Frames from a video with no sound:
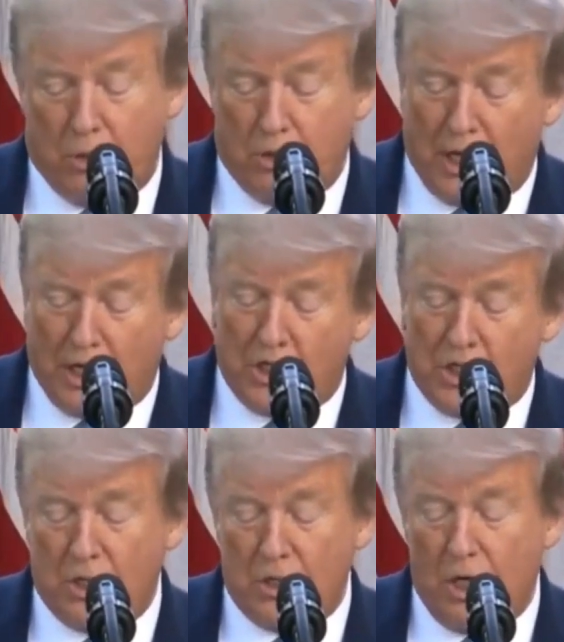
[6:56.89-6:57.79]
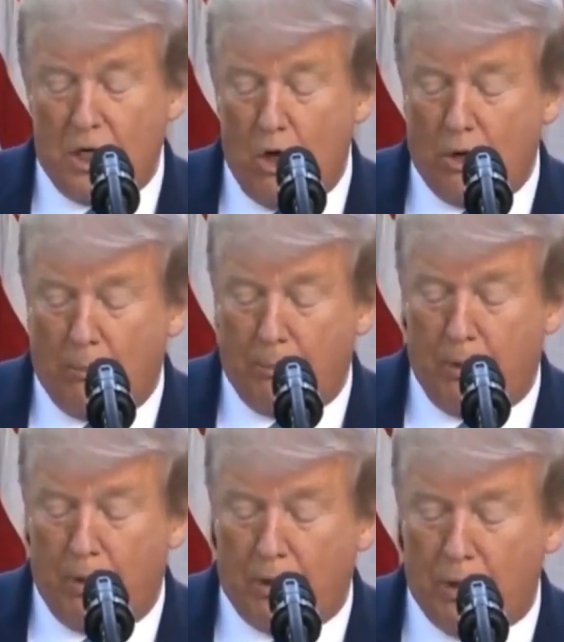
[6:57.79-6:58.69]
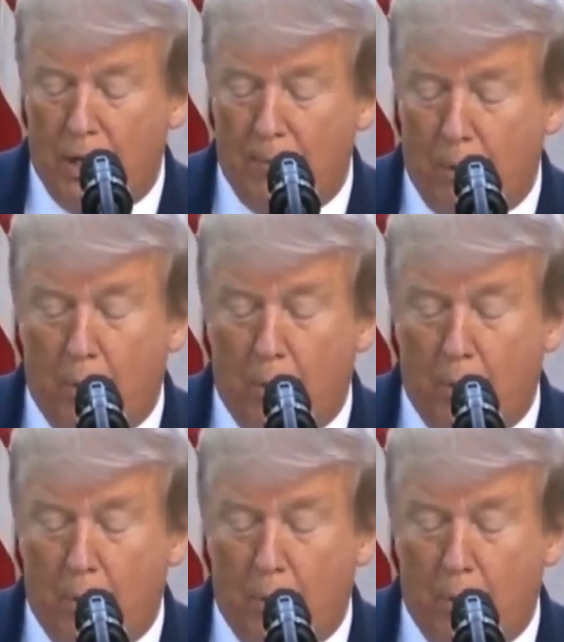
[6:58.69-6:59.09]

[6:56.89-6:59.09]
so it takes a longer period of time.